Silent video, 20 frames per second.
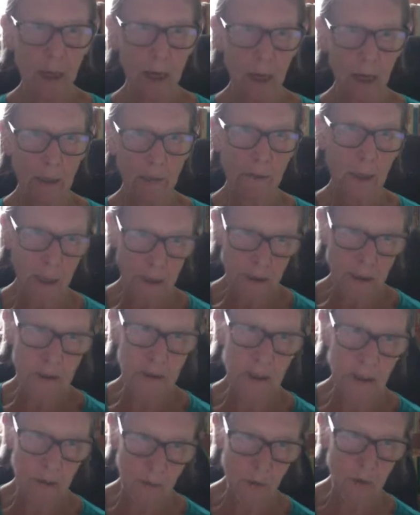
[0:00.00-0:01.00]
And that, it
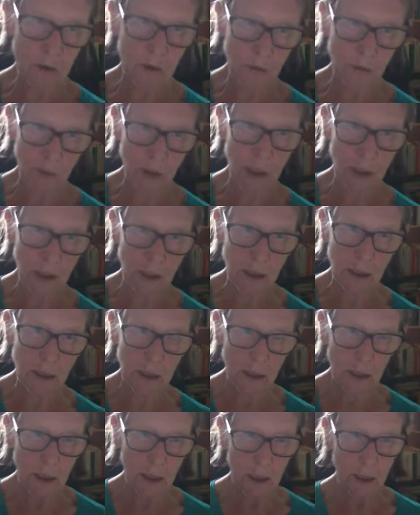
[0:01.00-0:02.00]
seems to me,
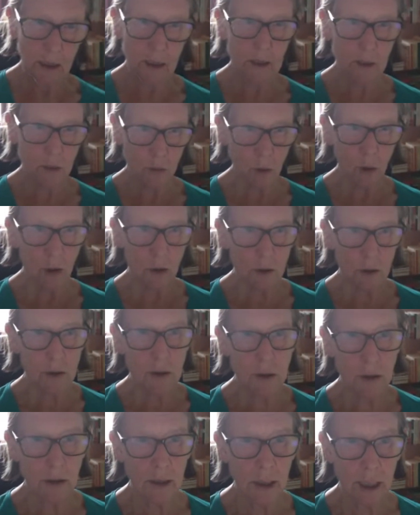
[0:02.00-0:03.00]
is what
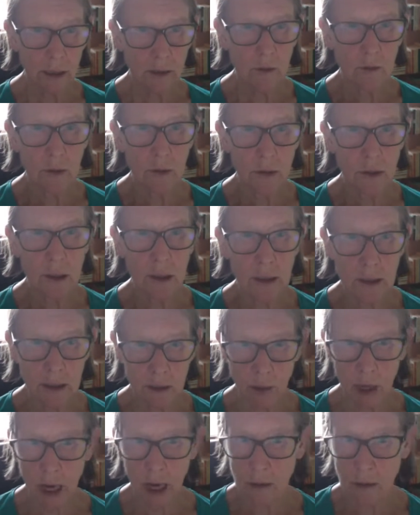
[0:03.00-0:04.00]
language is
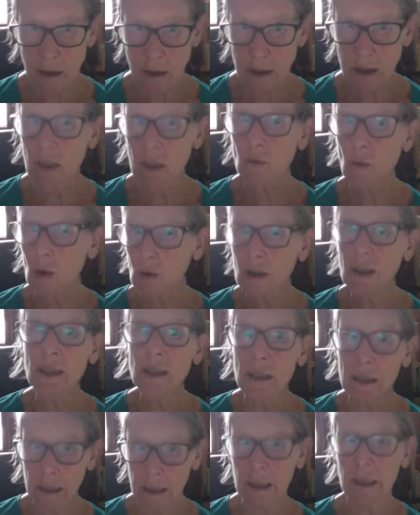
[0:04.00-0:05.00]
about and what
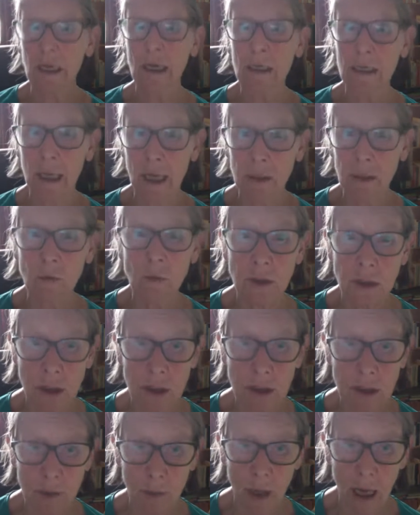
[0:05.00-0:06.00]
learning a language
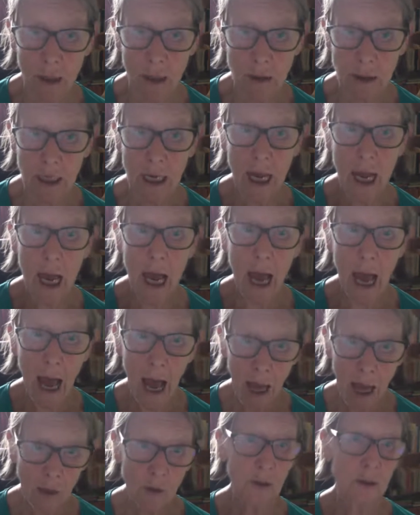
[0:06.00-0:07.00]
is about.
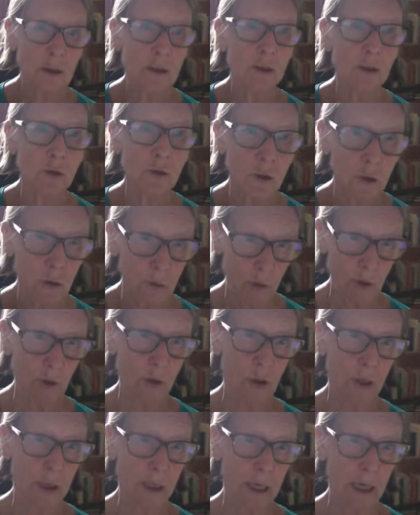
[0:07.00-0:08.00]
How can you
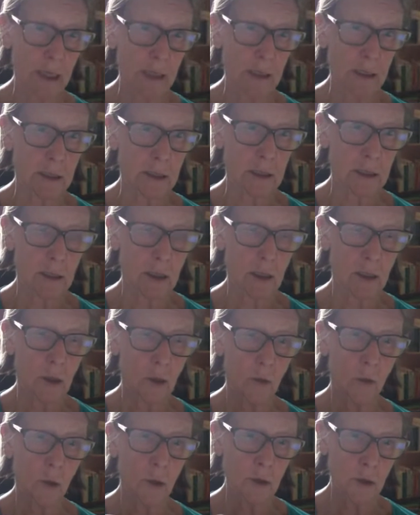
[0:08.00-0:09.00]
communicate
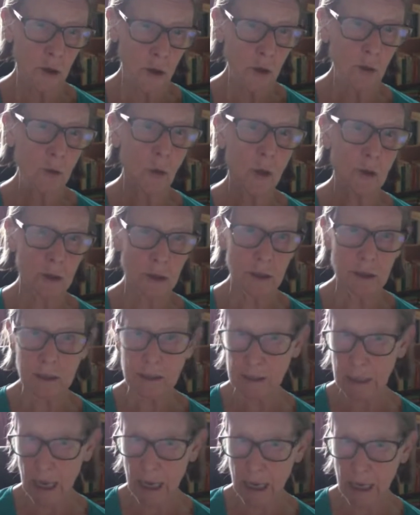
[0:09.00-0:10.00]
what you want to
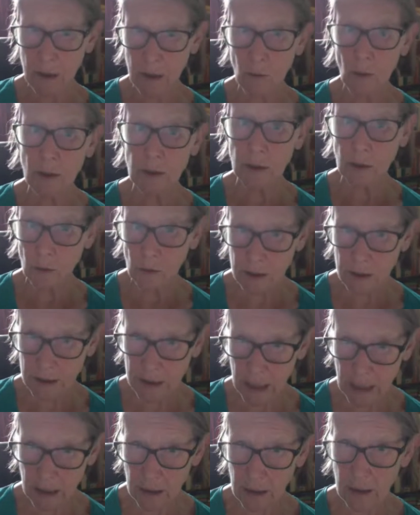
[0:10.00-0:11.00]
say, whether you're
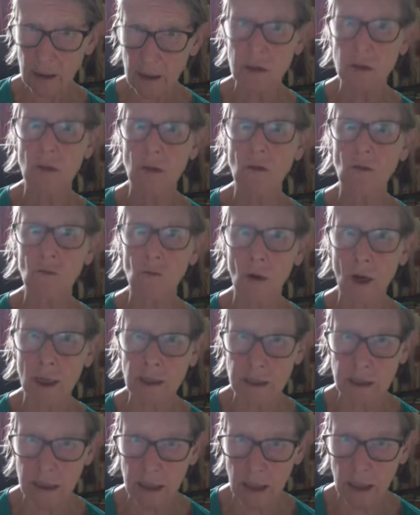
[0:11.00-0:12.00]
saying it or
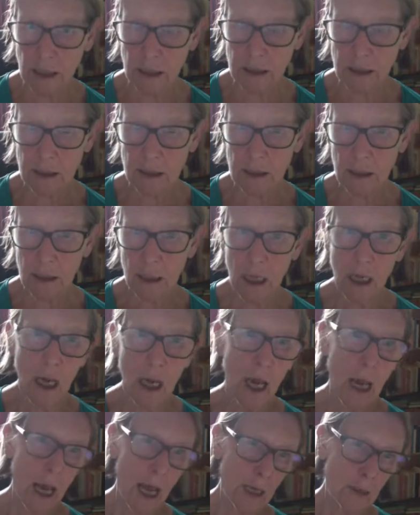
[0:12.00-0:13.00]
writing it?
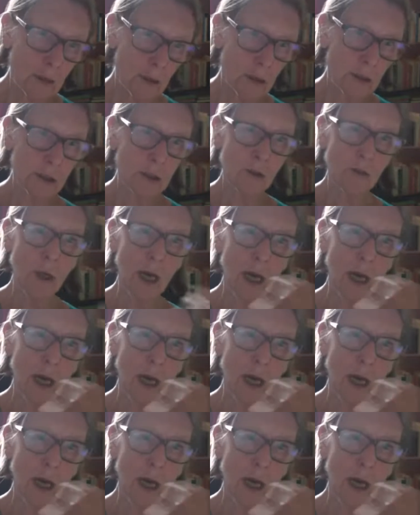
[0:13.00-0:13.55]
How can you